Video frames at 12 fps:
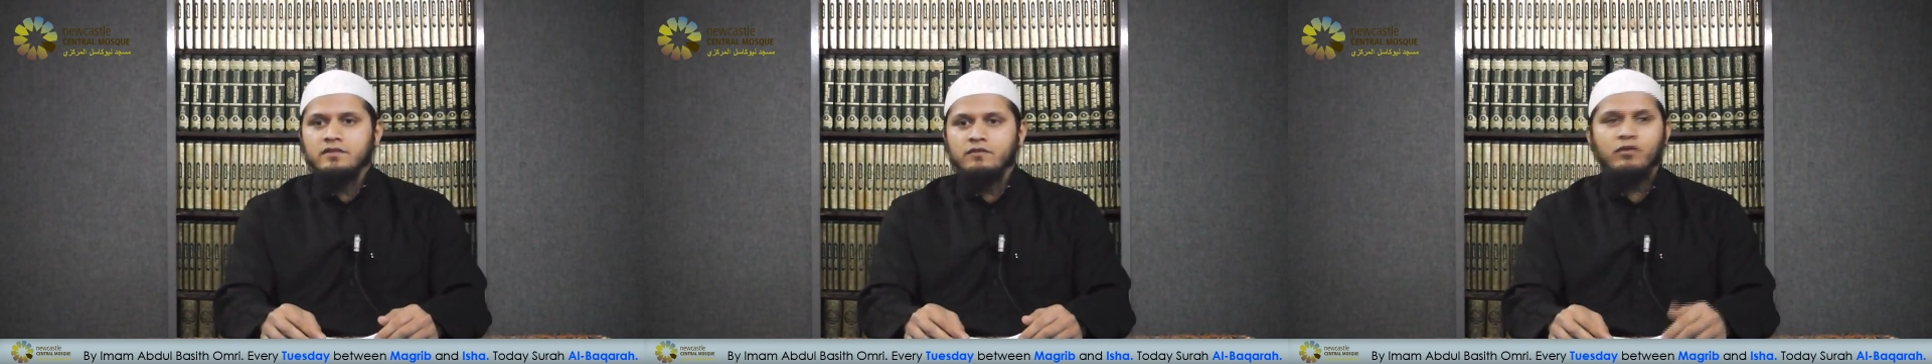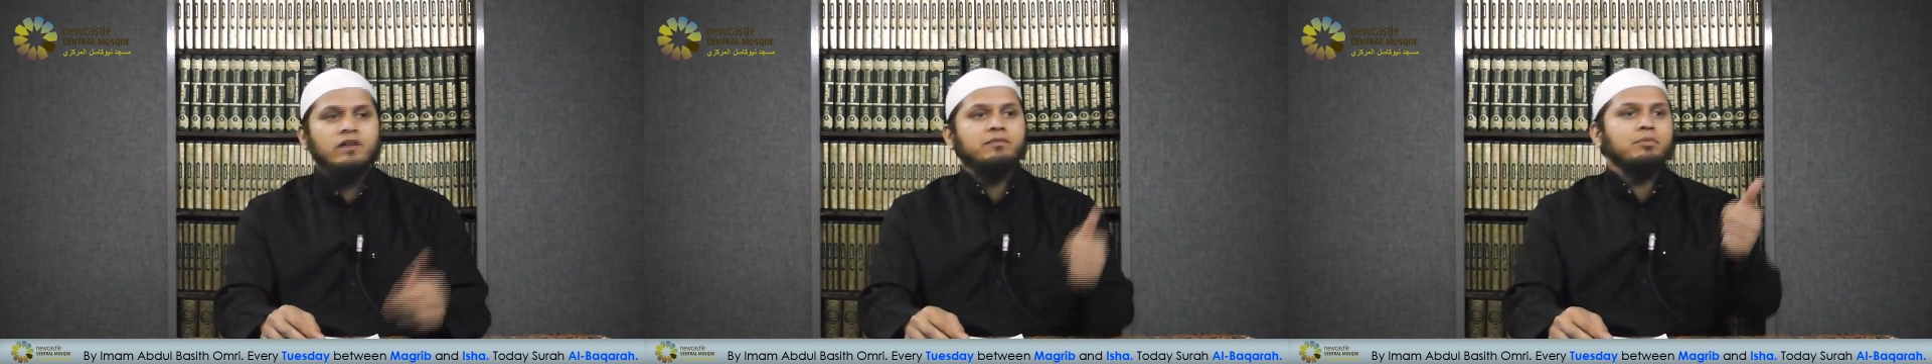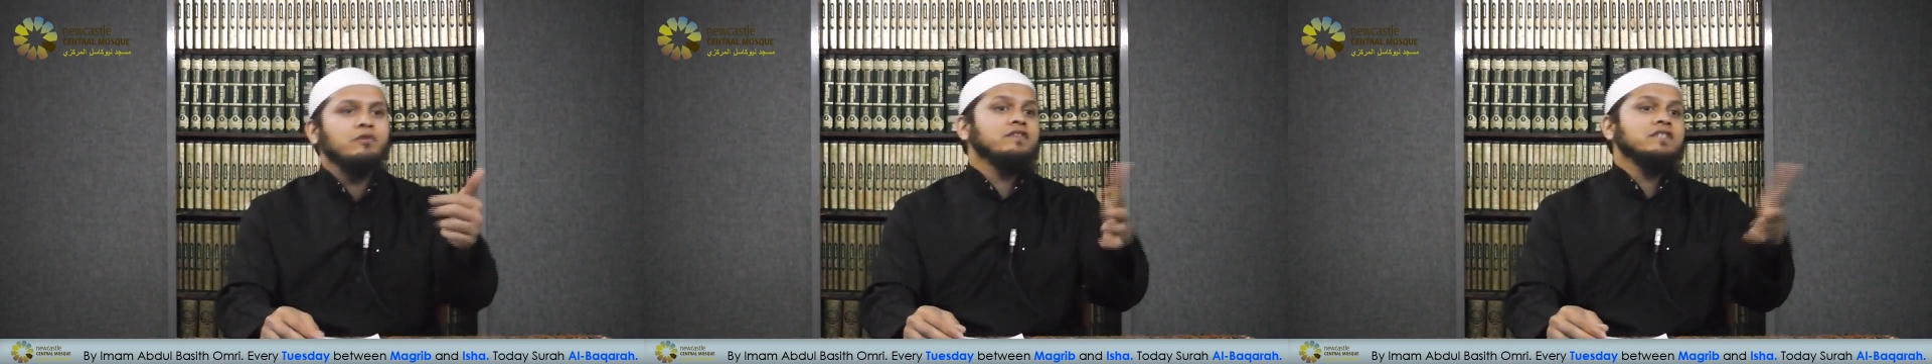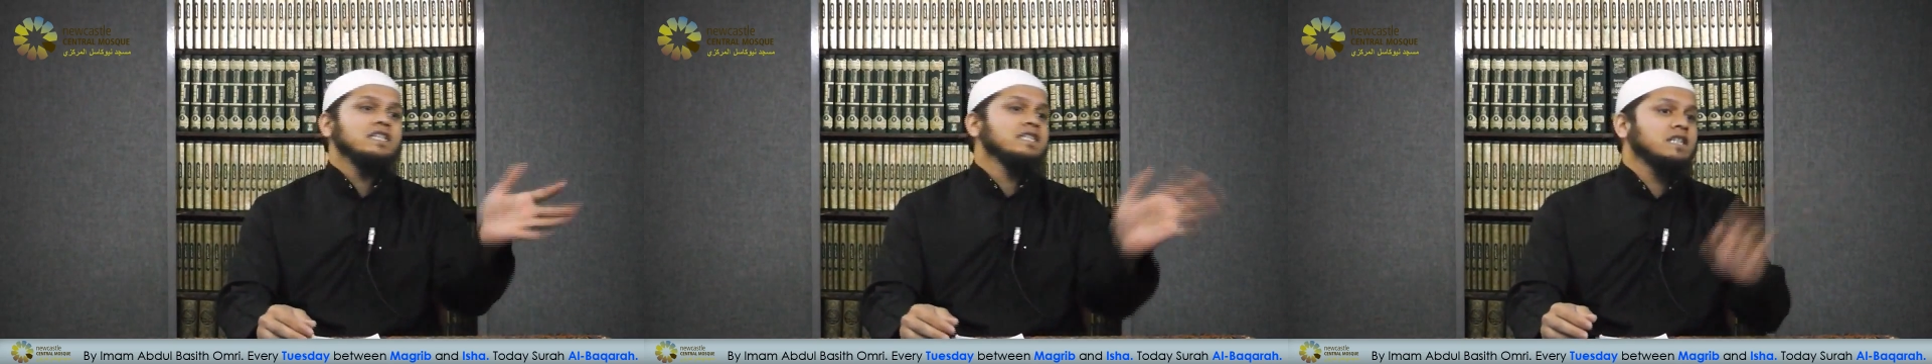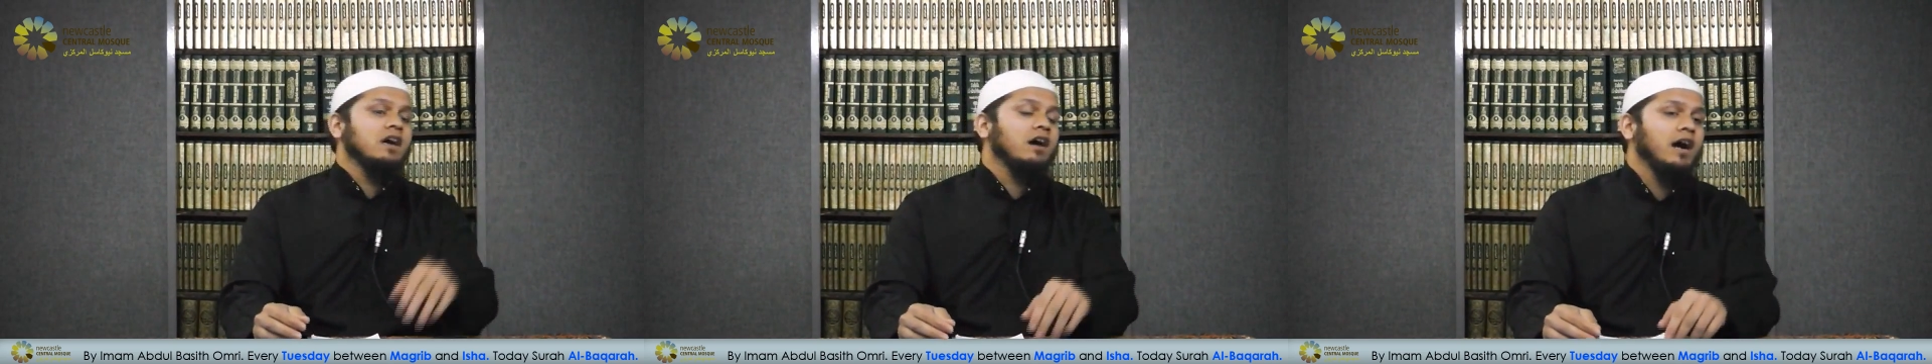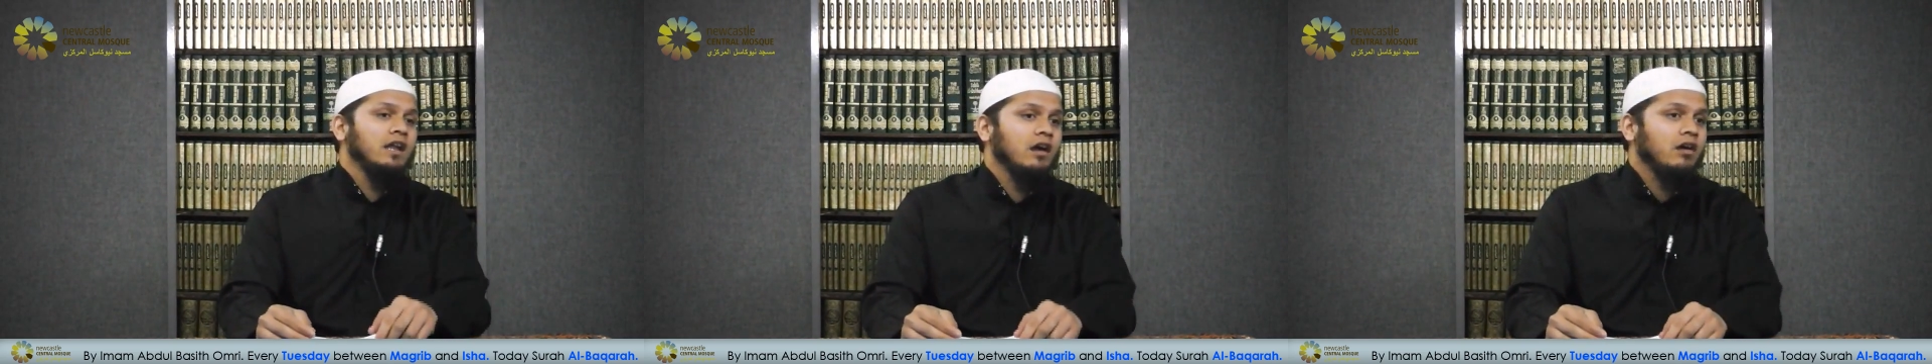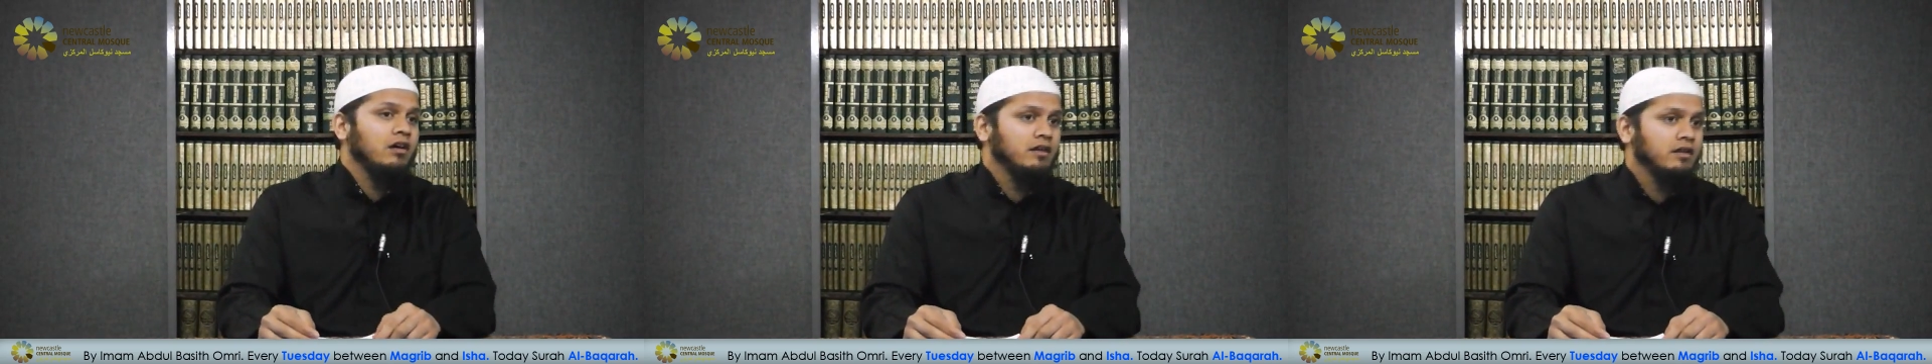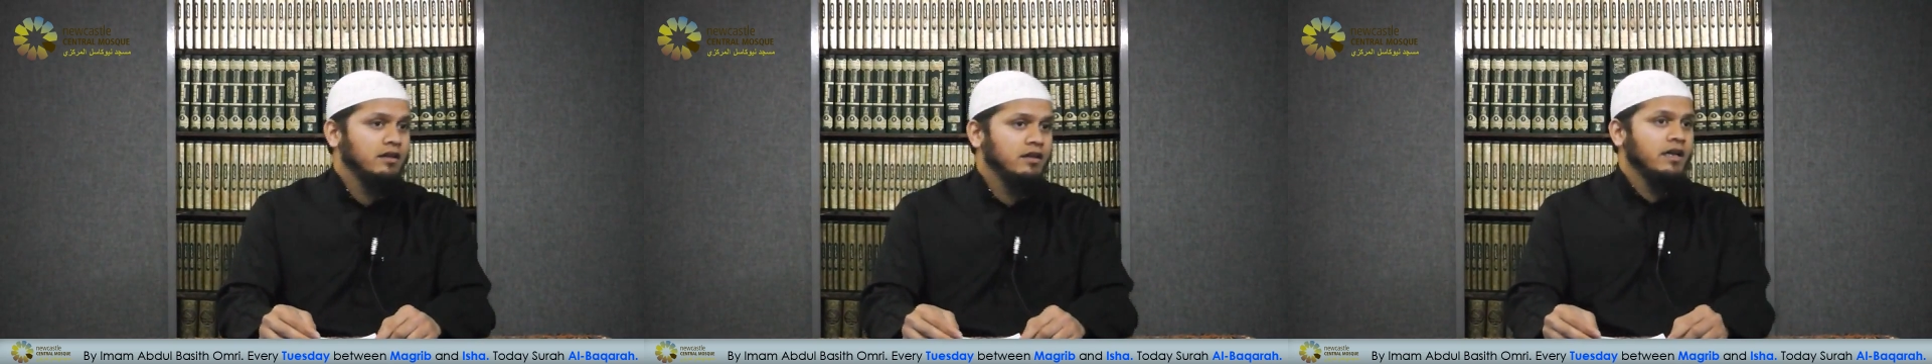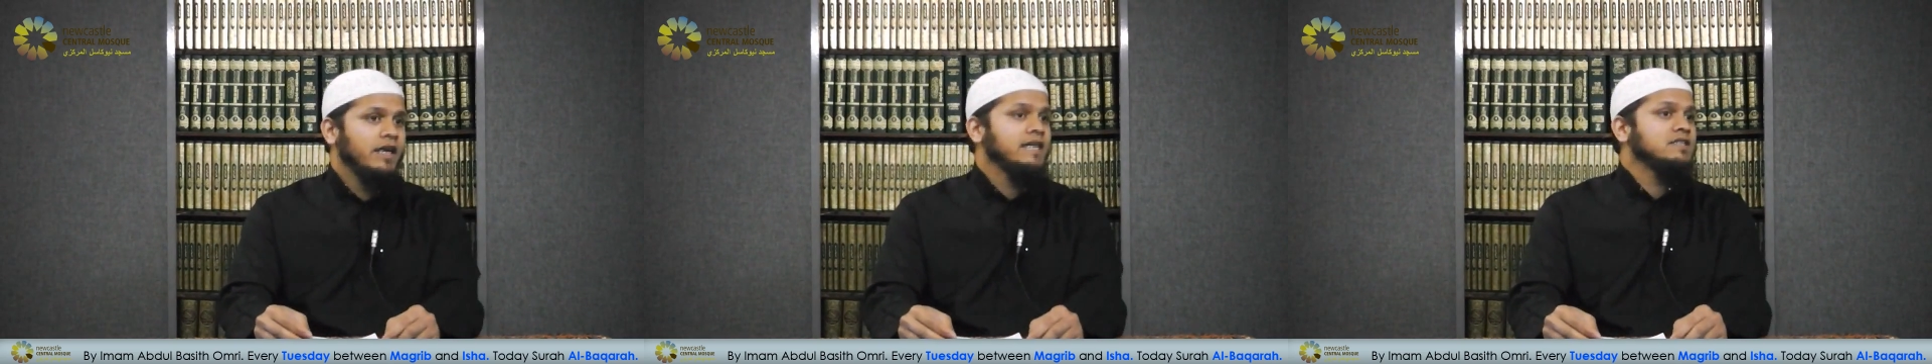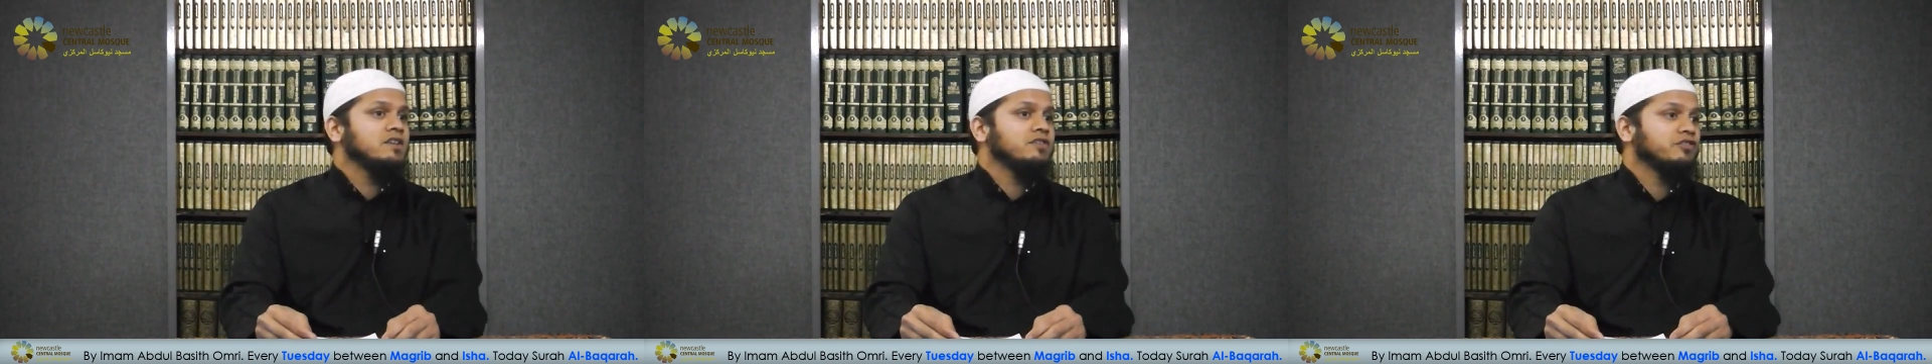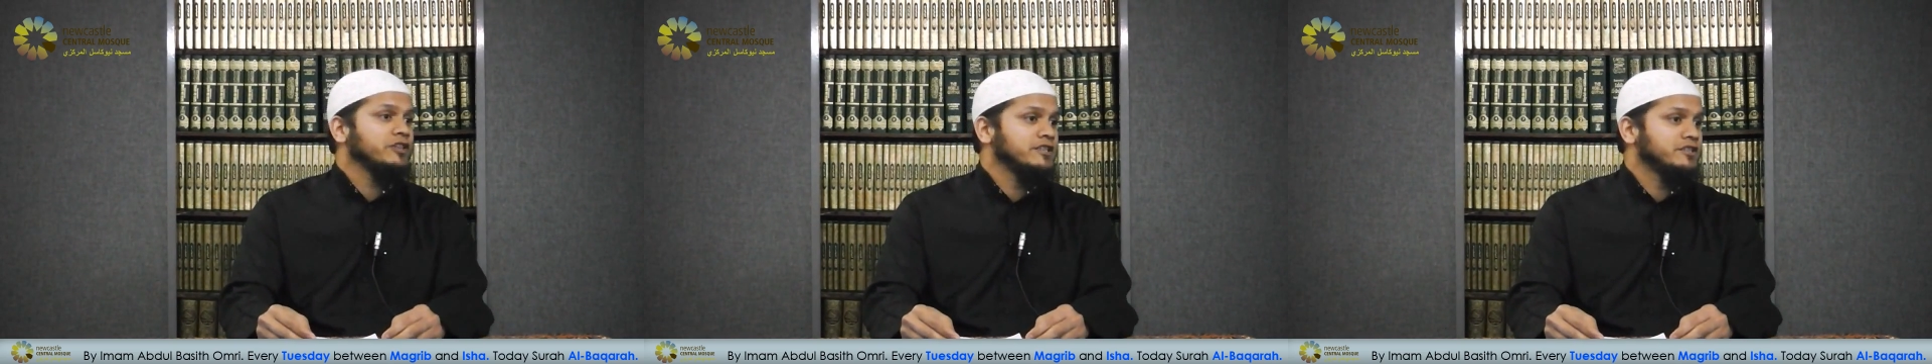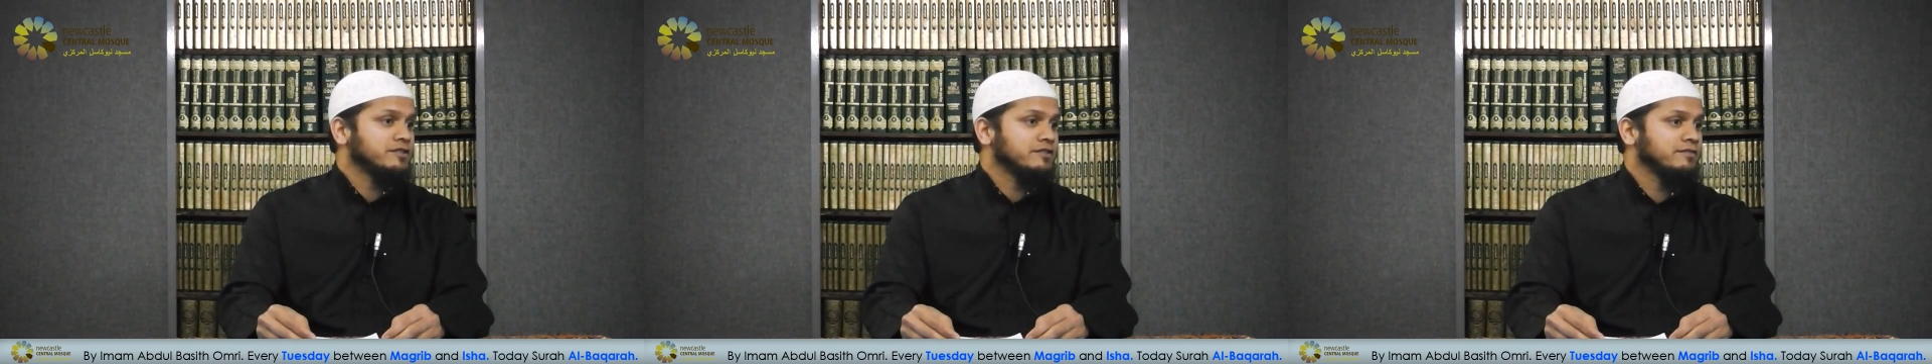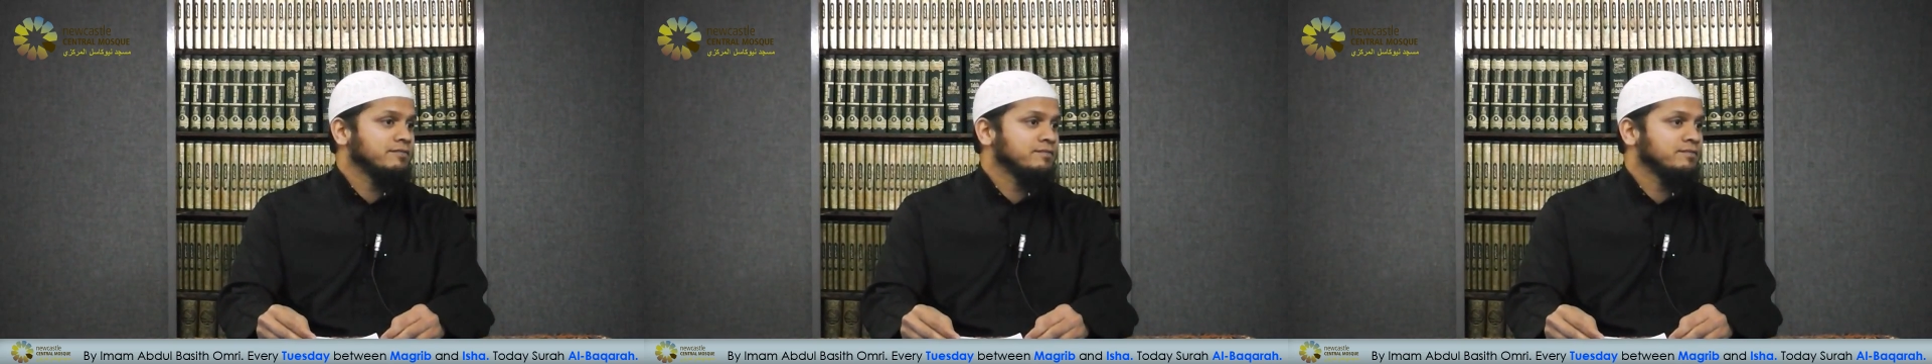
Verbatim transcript: One proof is He is the Khaliq, He is the Creator.